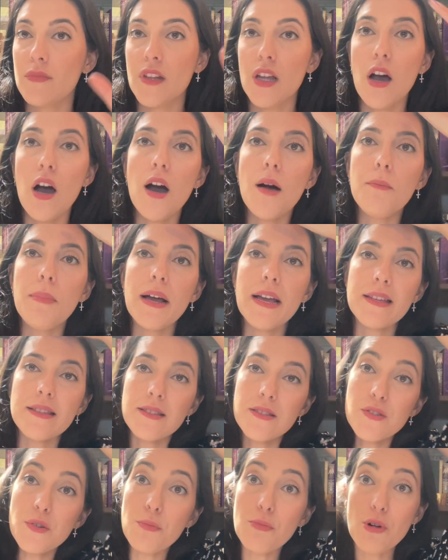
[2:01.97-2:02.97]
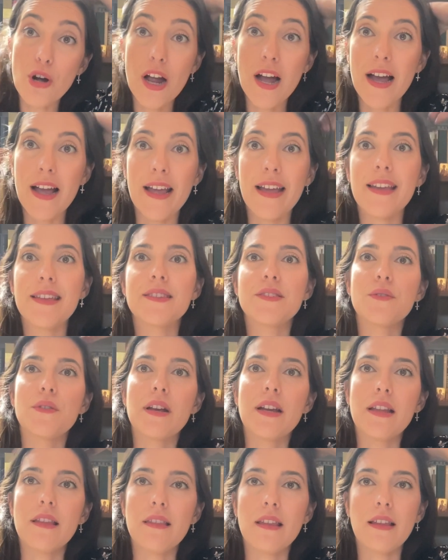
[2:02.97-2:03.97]
caught by a surprise or
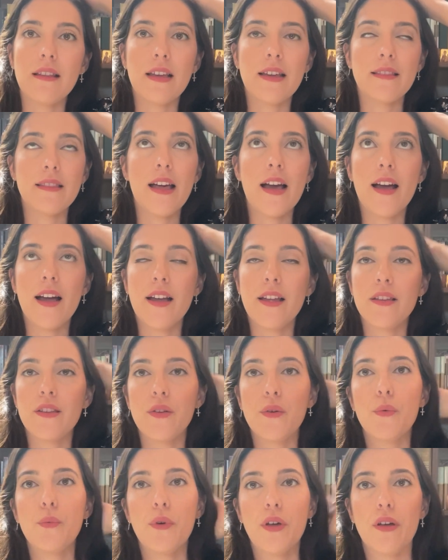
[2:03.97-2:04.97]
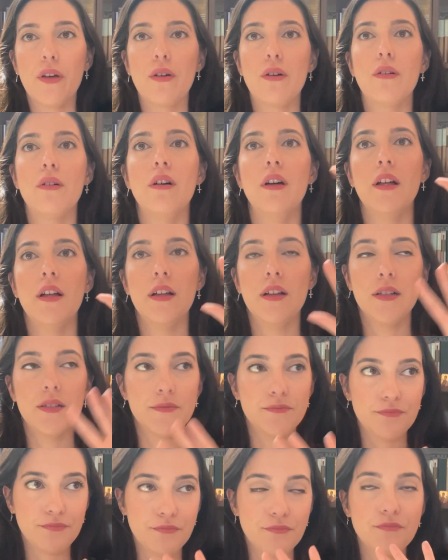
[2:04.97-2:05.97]
anything like that. You will
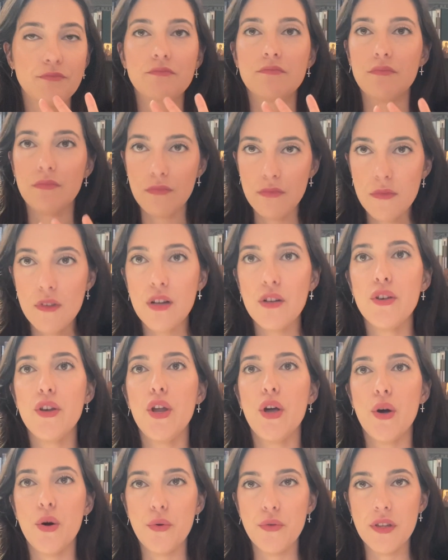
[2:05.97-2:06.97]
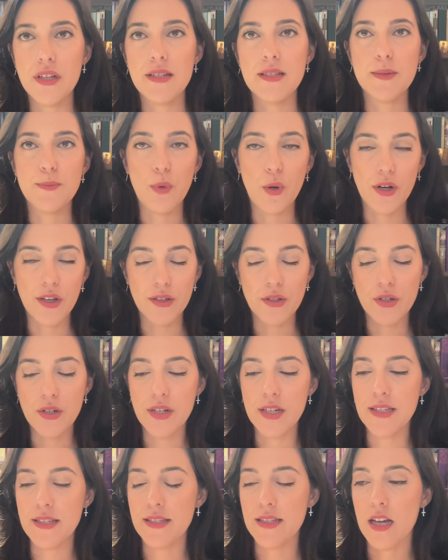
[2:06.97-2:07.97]
know that a spoiler
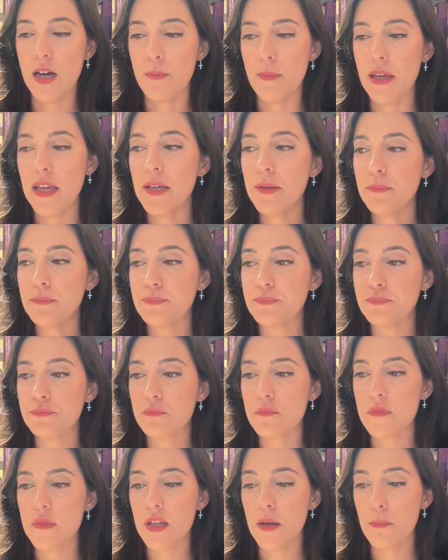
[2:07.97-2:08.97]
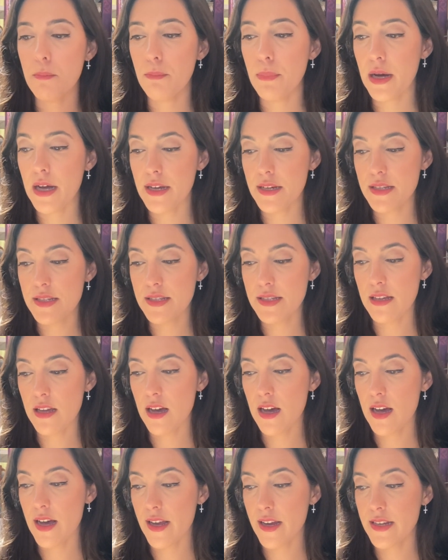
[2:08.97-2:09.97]
is coming. But
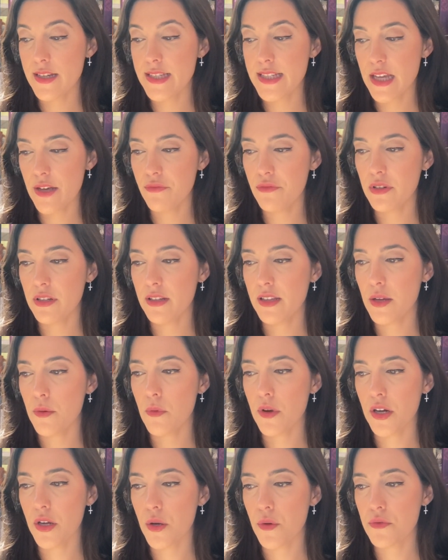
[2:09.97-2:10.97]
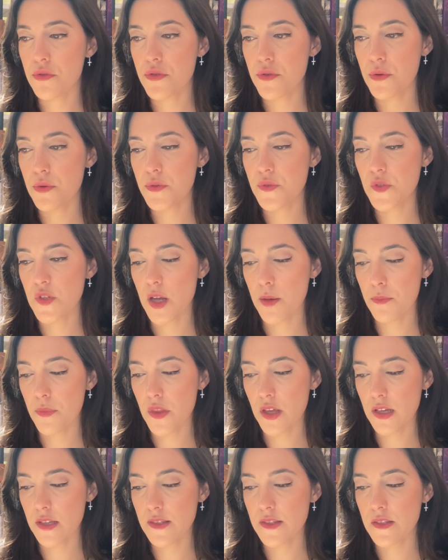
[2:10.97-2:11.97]
I definitely want to go through some
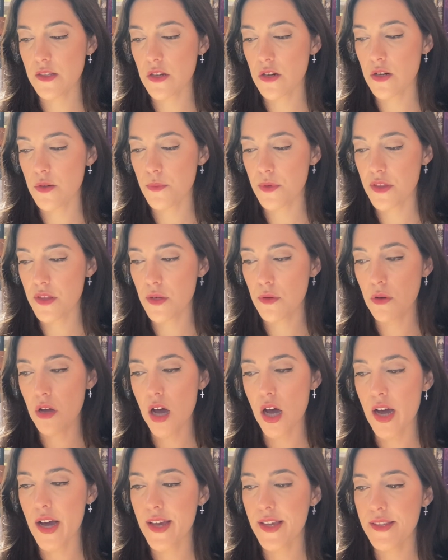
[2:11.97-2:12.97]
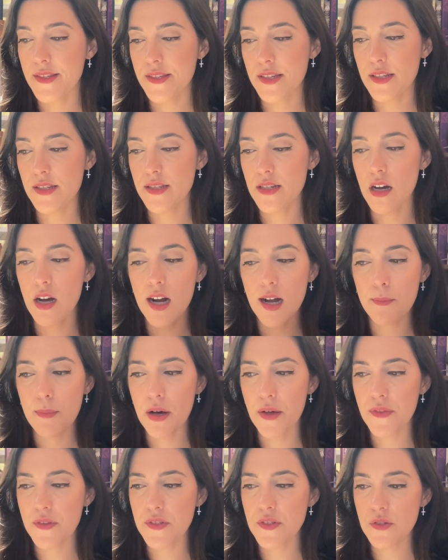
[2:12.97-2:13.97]
things here with you guys and talk
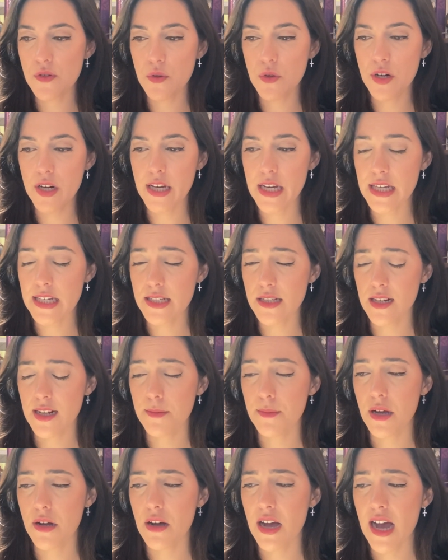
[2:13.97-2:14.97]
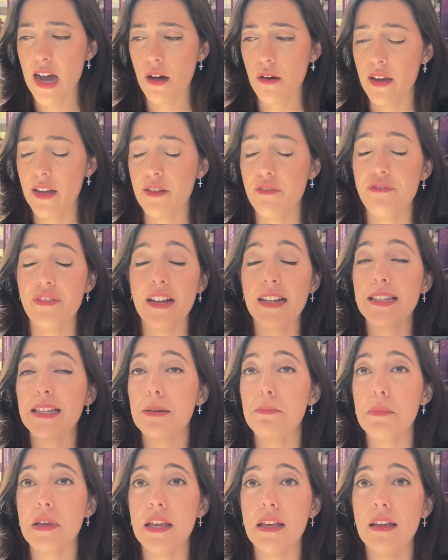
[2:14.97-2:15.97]
about the story and talk about how it
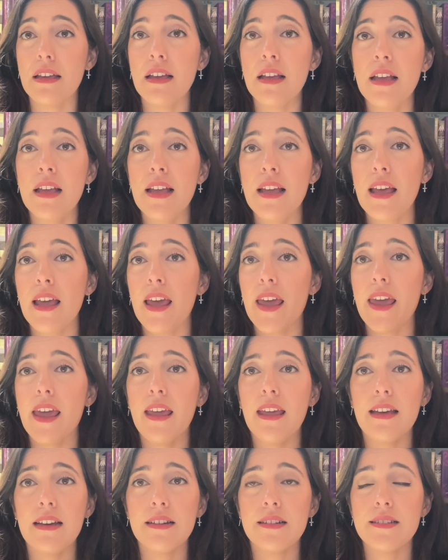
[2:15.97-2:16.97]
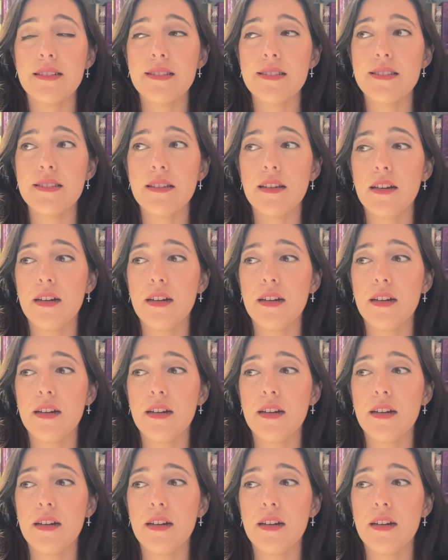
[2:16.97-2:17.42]
affected me and